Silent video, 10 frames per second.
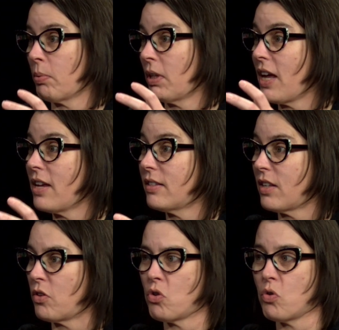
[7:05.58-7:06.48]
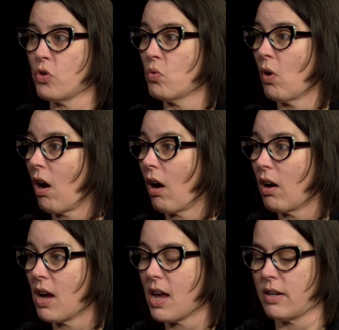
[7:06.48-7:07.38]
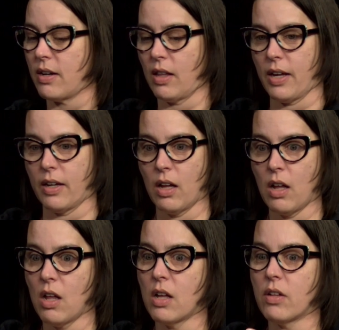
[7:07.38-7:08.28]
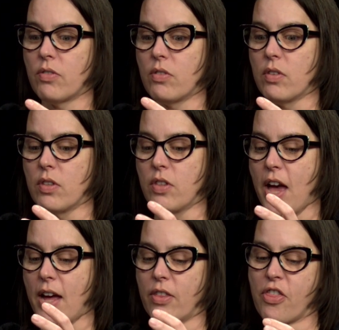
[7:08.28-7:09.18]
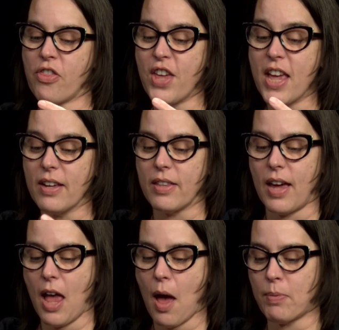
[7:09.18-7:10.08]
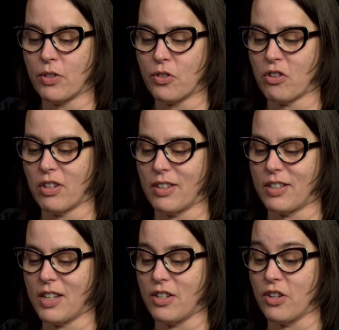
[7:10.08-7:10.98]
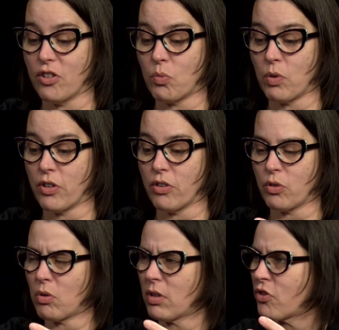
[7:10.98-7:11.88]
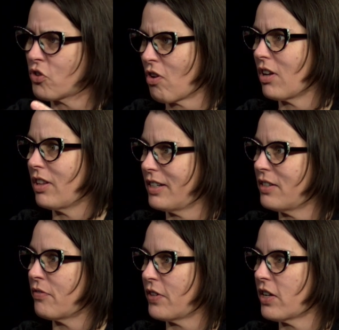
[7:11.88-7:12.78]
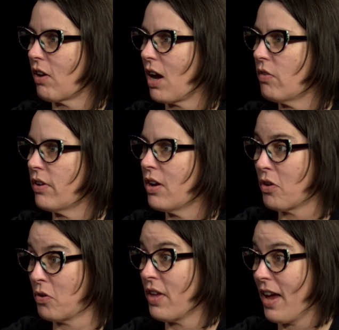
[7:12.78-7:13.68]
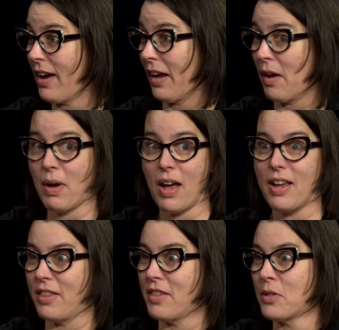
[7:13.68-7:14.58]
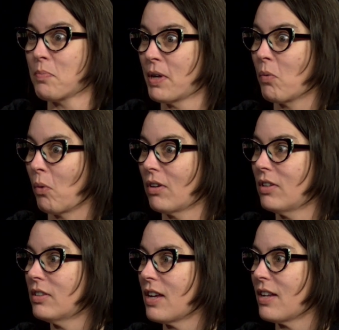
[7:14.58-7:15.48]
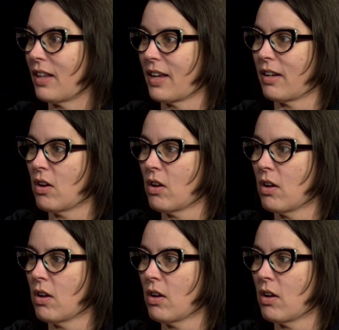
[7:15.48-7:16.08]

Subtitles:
place and who you are, and like that thing that happens during the teen years where you're sort of struggling to figure out who the heck am I in this big world, and like